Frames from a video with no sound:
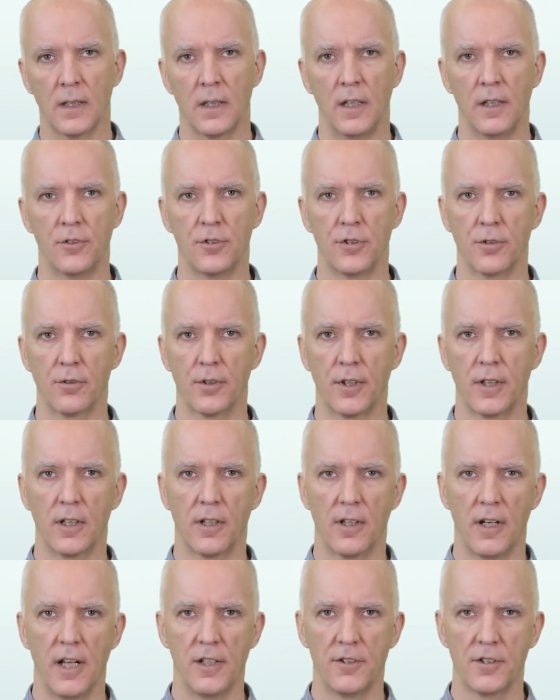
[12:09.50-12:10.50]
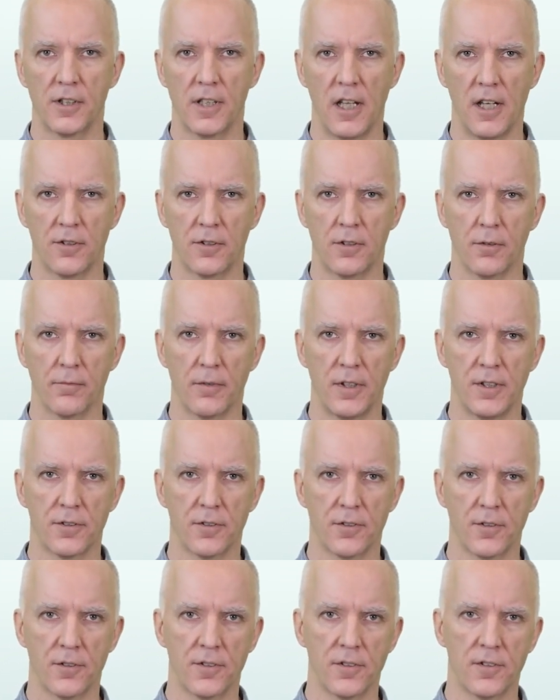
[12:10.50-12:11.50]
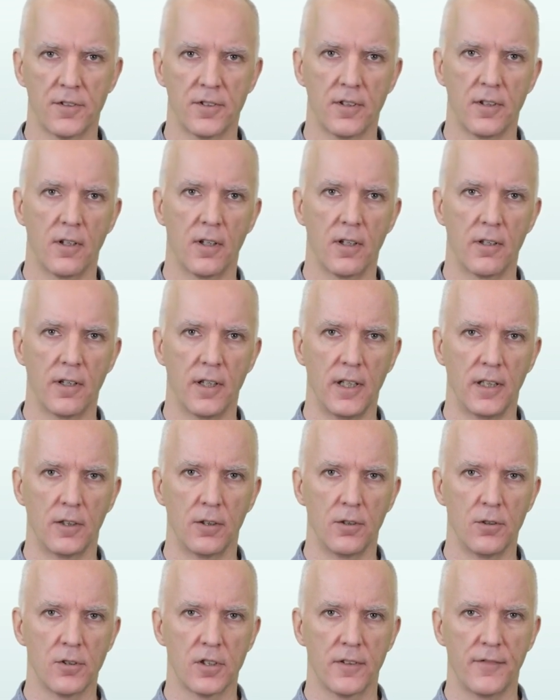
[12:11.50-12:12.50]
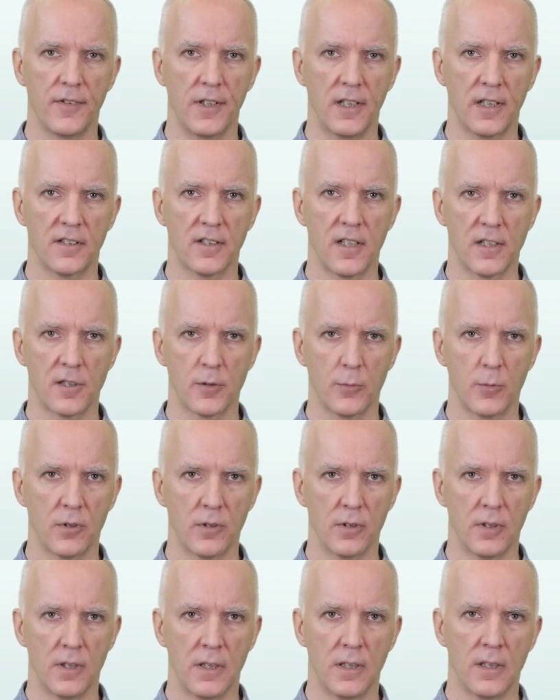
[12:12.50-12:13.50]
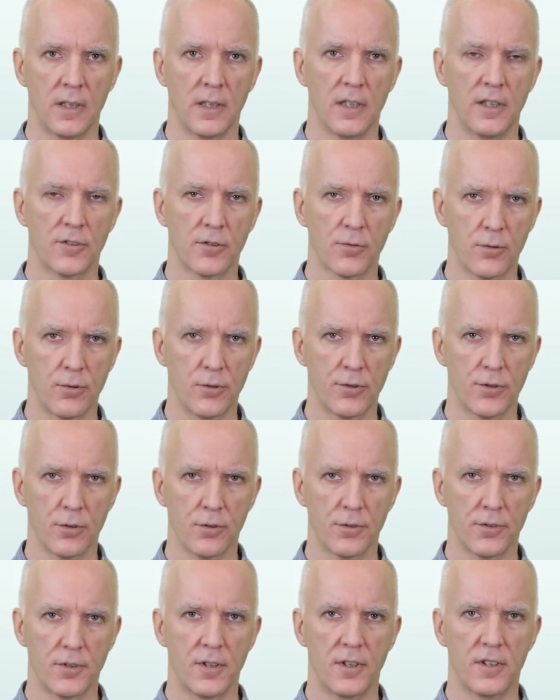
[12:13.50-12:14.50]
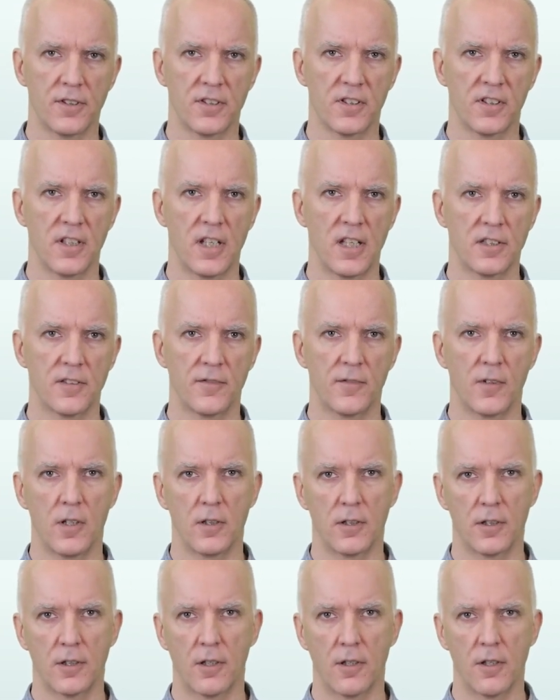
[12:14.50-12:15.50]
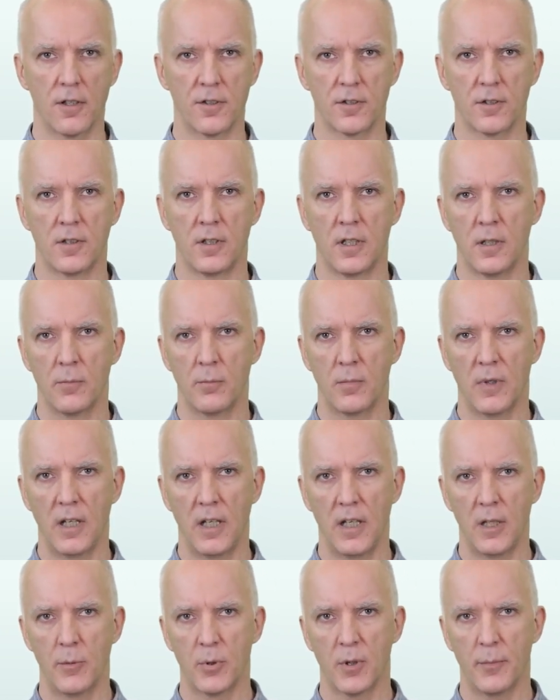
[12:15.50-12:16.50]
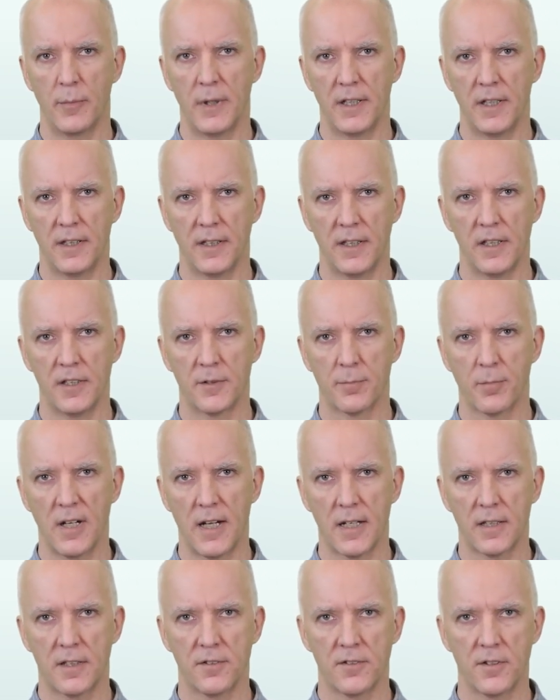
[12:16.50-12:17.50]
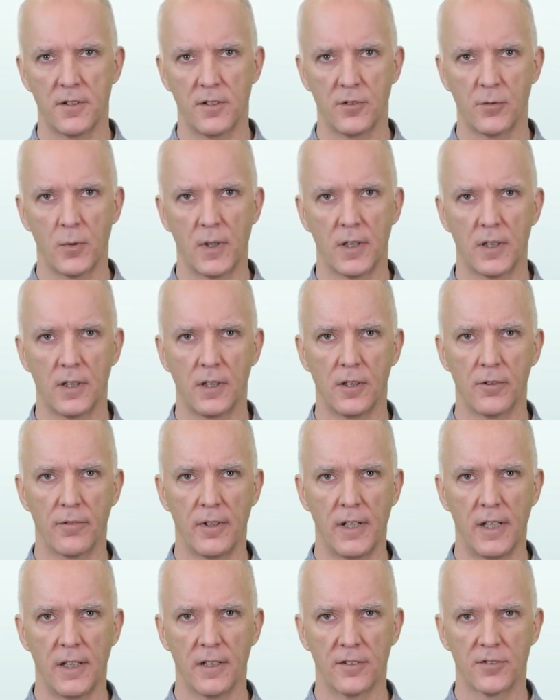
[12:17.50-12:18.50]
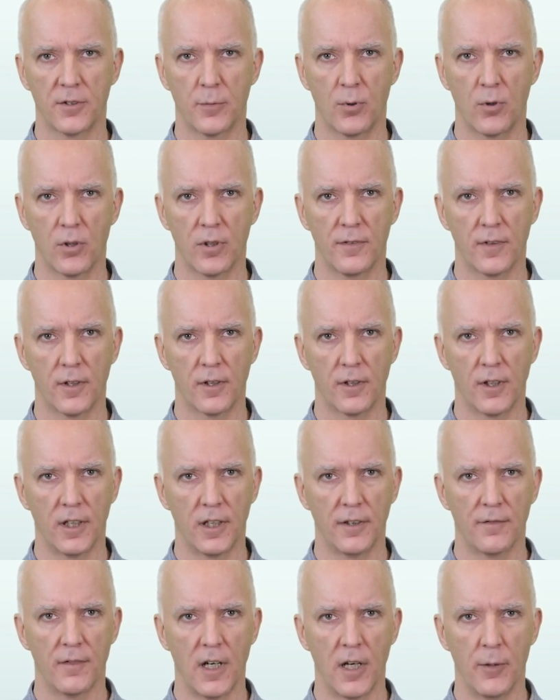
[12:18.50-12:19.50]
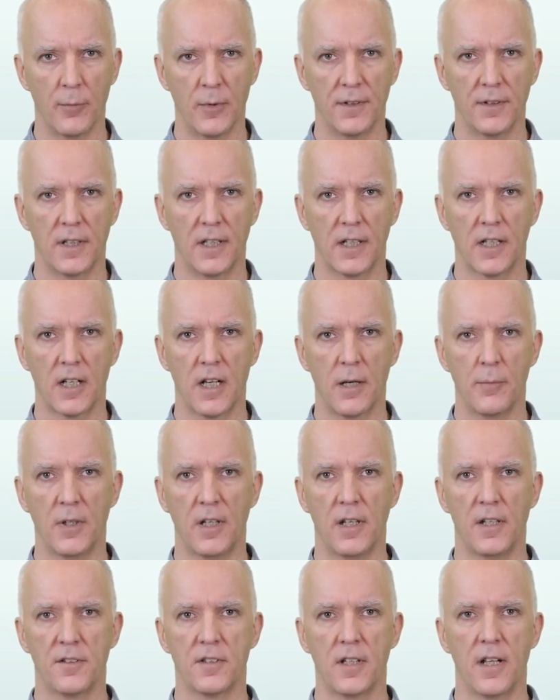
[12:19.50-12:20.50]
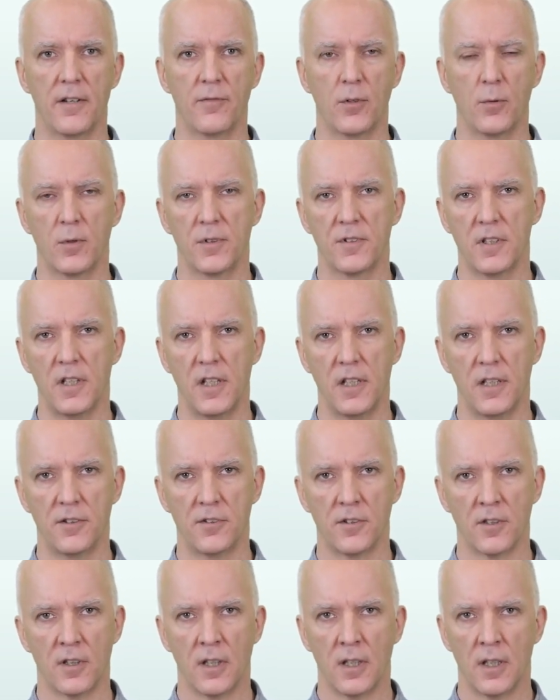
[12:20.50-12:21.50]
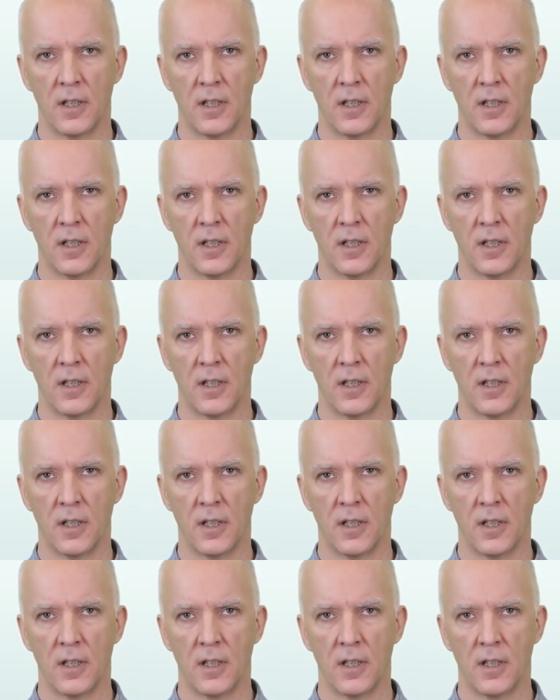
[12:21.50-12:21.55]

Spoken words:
Ensuring our educational resources are inclusive and accessible is crucial to the success of all learners. By implementing these practices, we can create a supportive learning environment that accommodates everyone's needs.